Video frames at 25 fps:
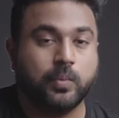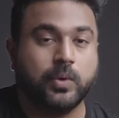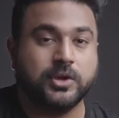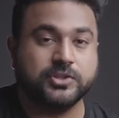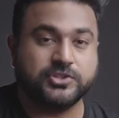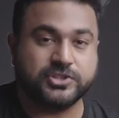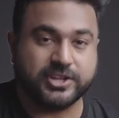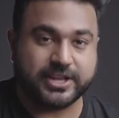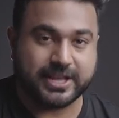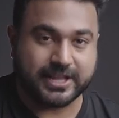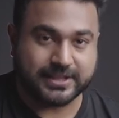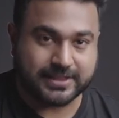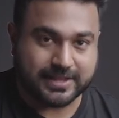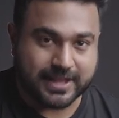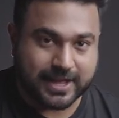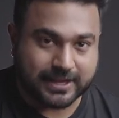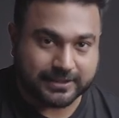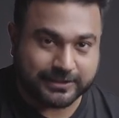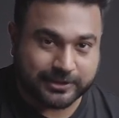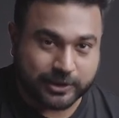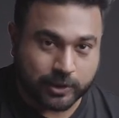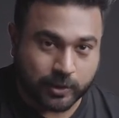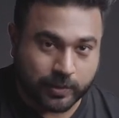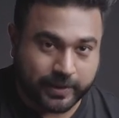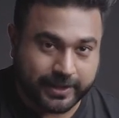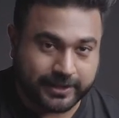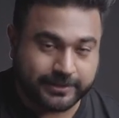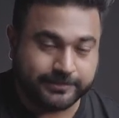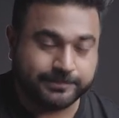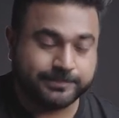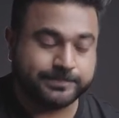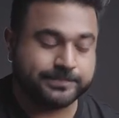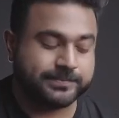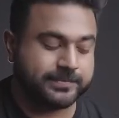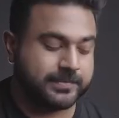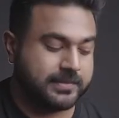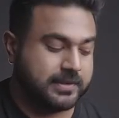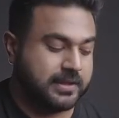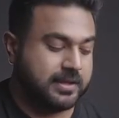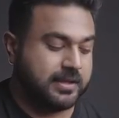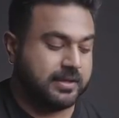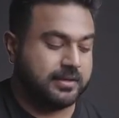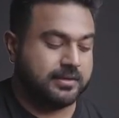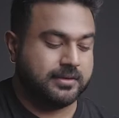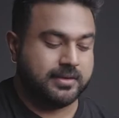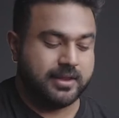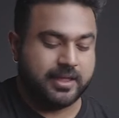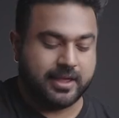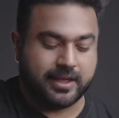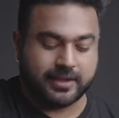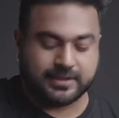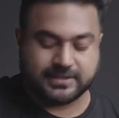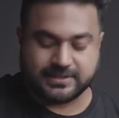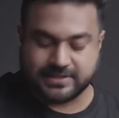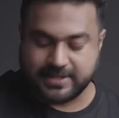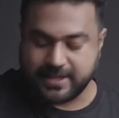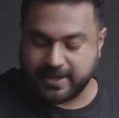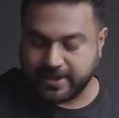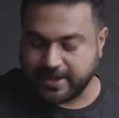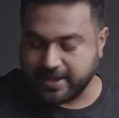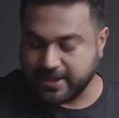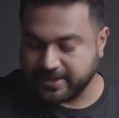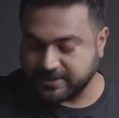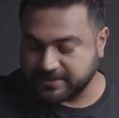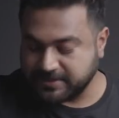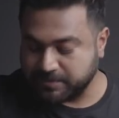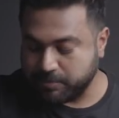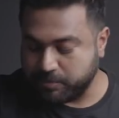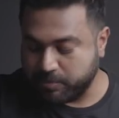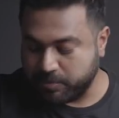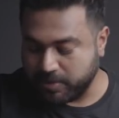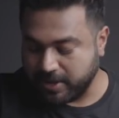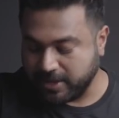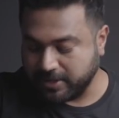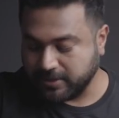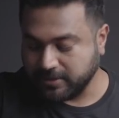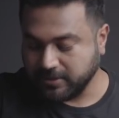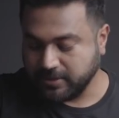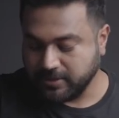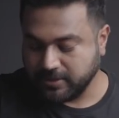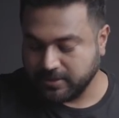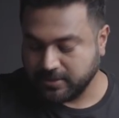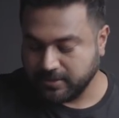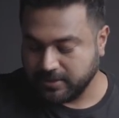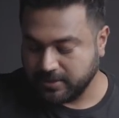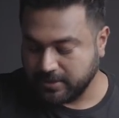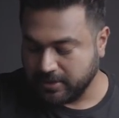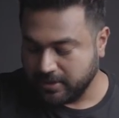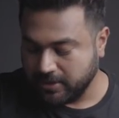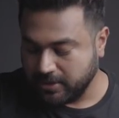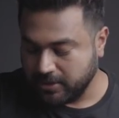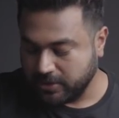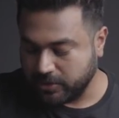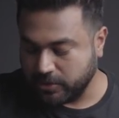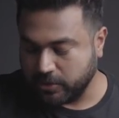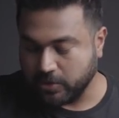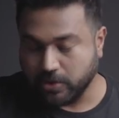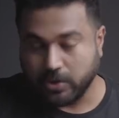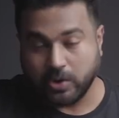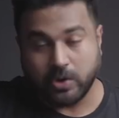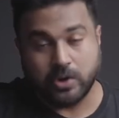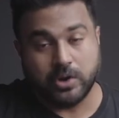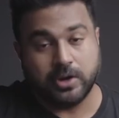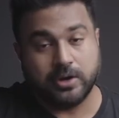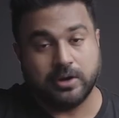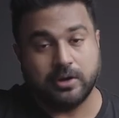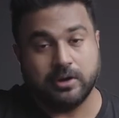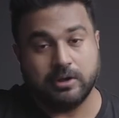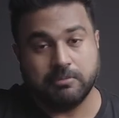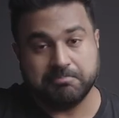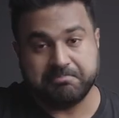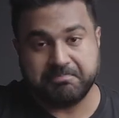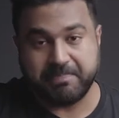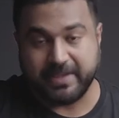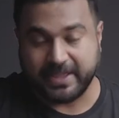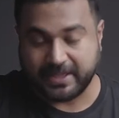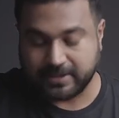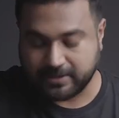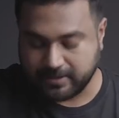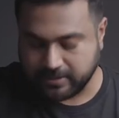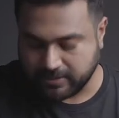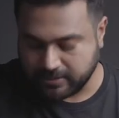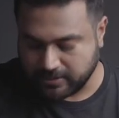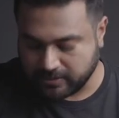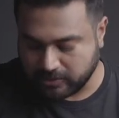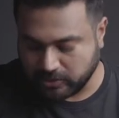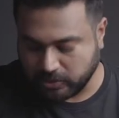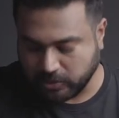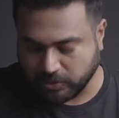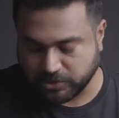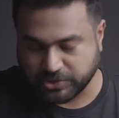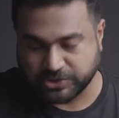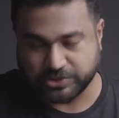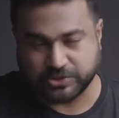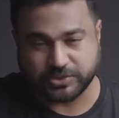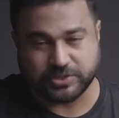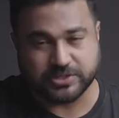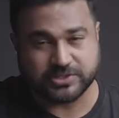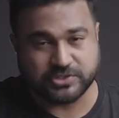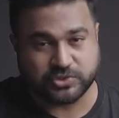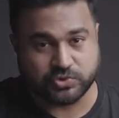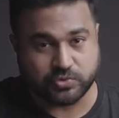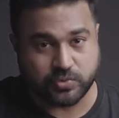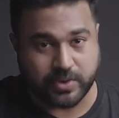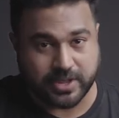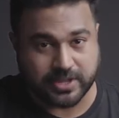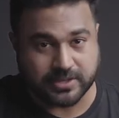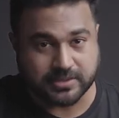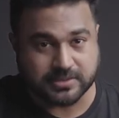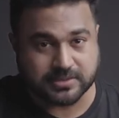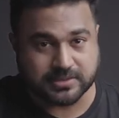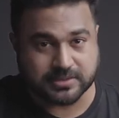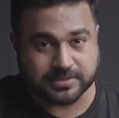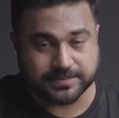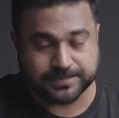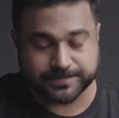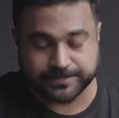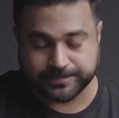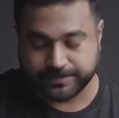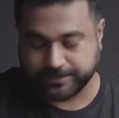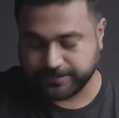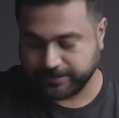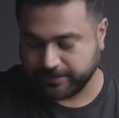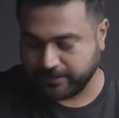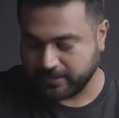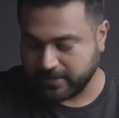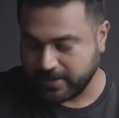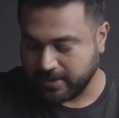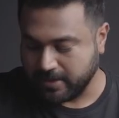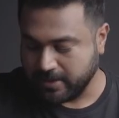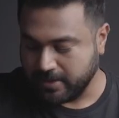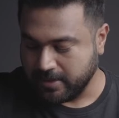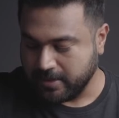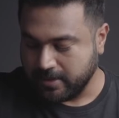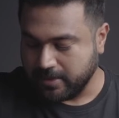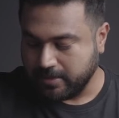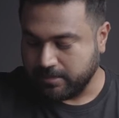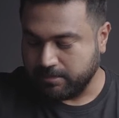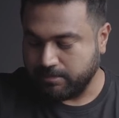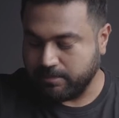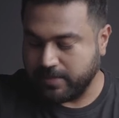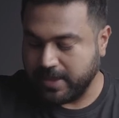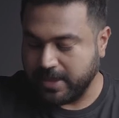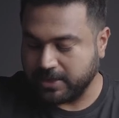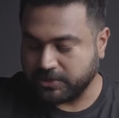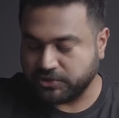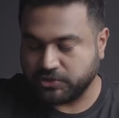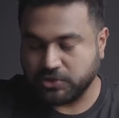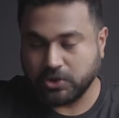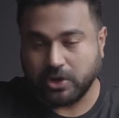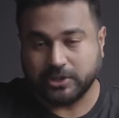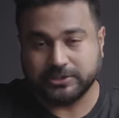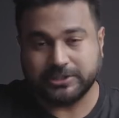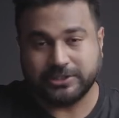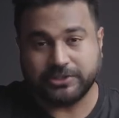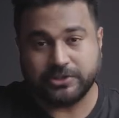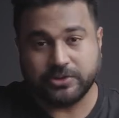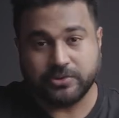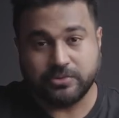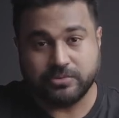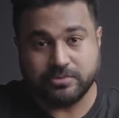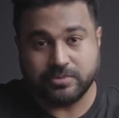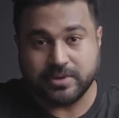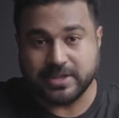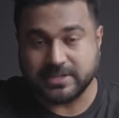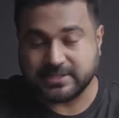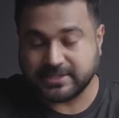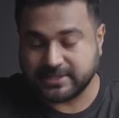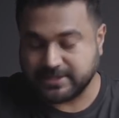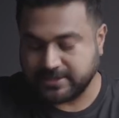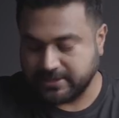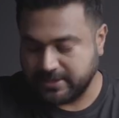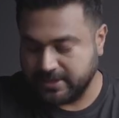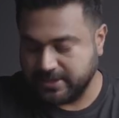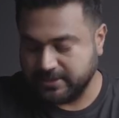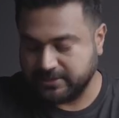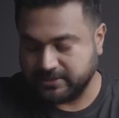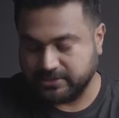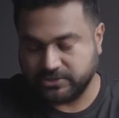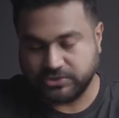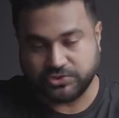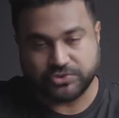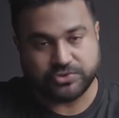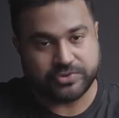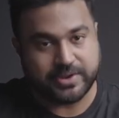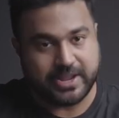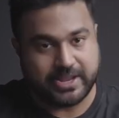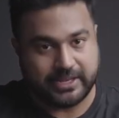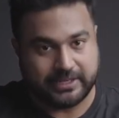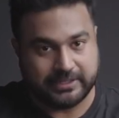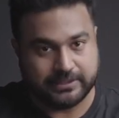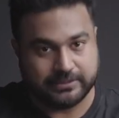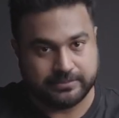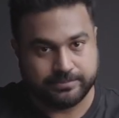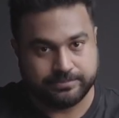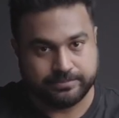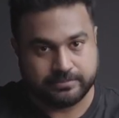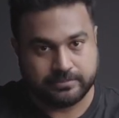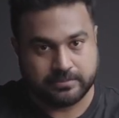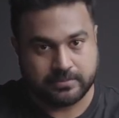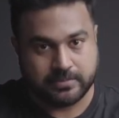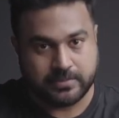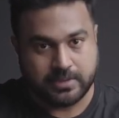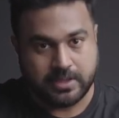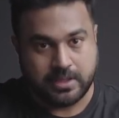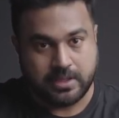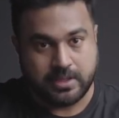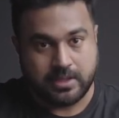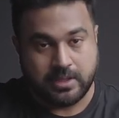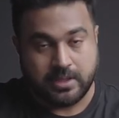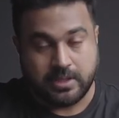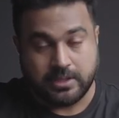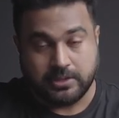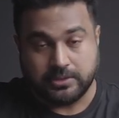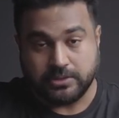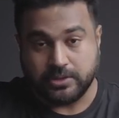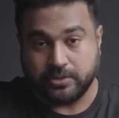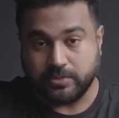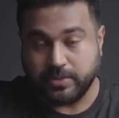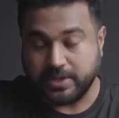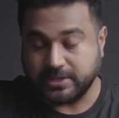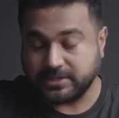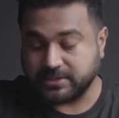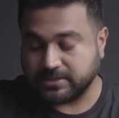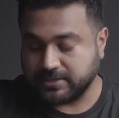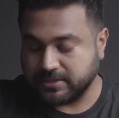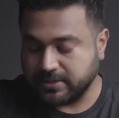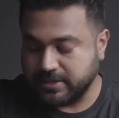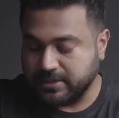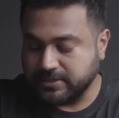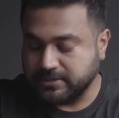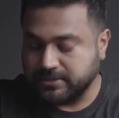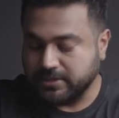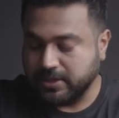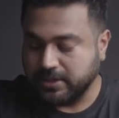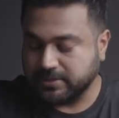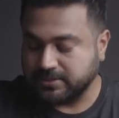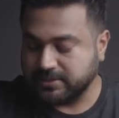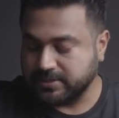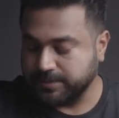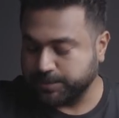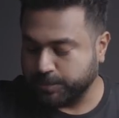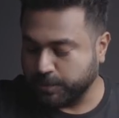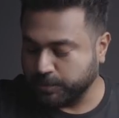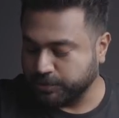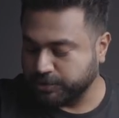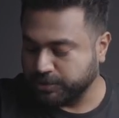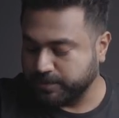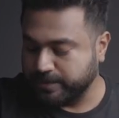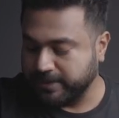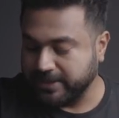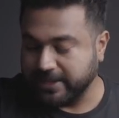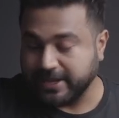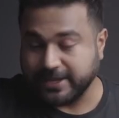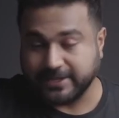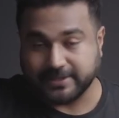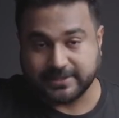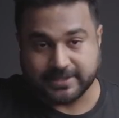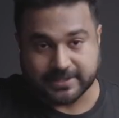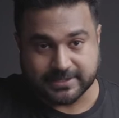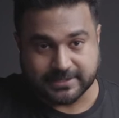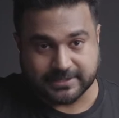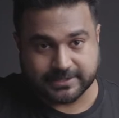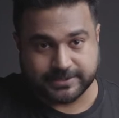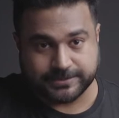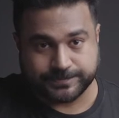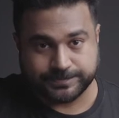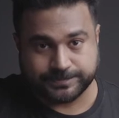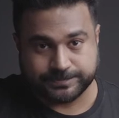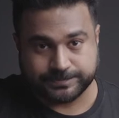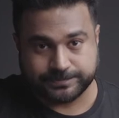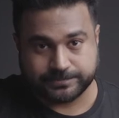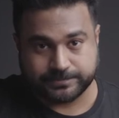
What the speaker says: Once you get that going, next thing is bring your pick closer to the strings. Make sure that your wrist is straight. The wrist is not supposed to be like this